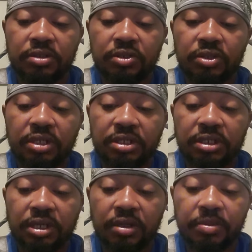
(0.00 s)
so this
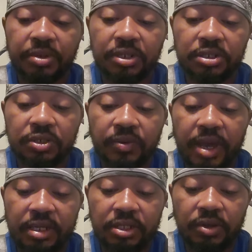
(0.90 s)
is on uh, the book of
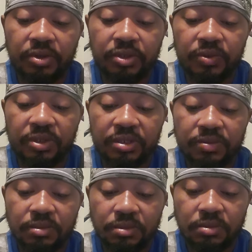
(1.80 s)
Sirach 33
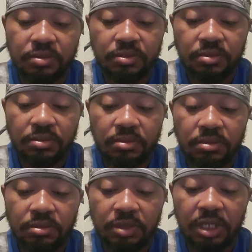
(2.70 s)

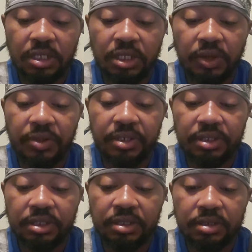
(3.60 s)
and
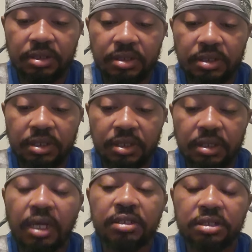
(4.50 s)
30. Uh,
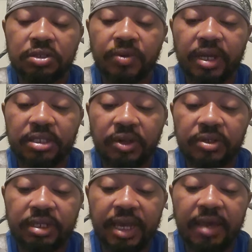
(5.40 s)
no, this is Sirach
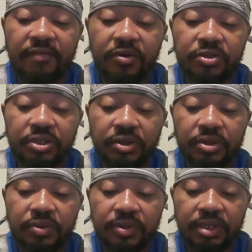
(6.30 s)
39, verse
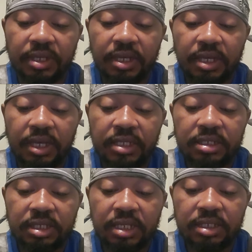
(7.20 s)
33. And
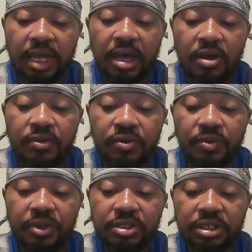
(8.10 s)
it says, All the
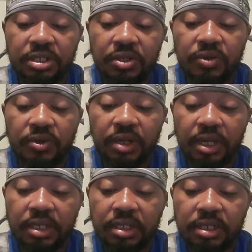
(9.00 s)
works of the Lord
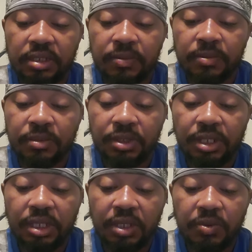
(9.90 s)
are good,
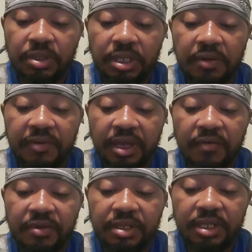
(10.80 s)
and he will give
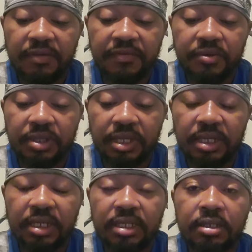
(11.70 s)
every needful
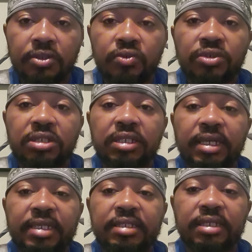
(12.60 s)
thing in due
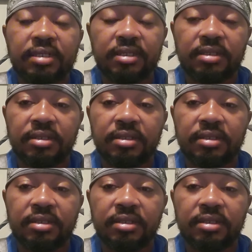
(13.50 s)
season.